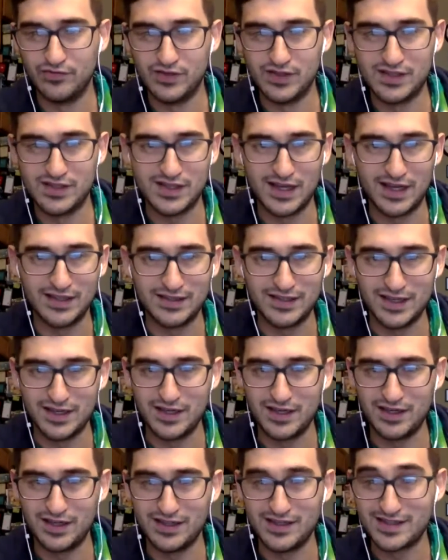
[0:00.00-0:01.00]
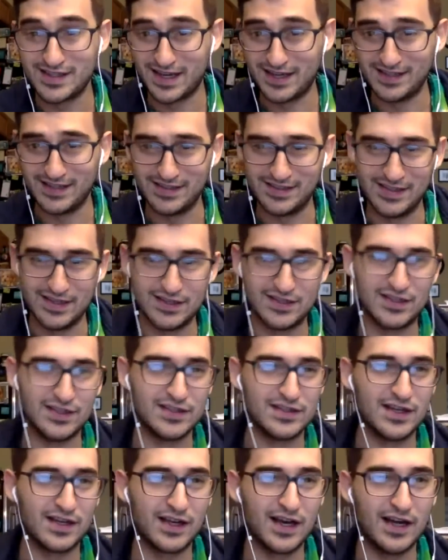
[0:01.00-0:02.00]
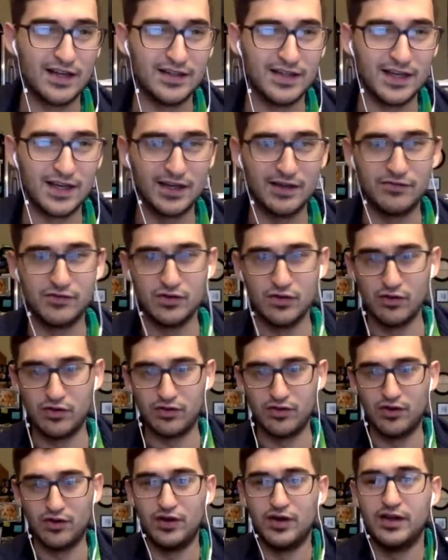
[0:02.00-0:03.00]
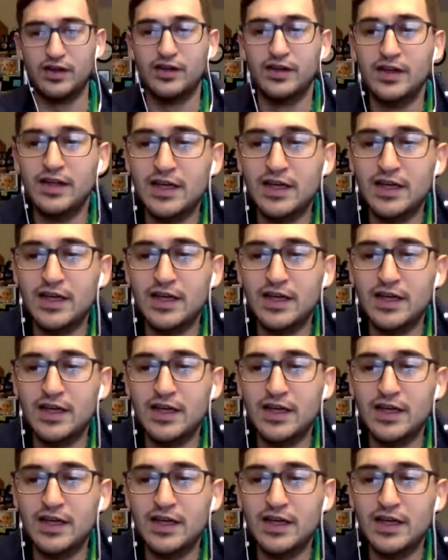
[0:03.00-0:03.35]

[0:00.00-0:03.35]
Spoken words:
Vicente inside the distance. I got -230.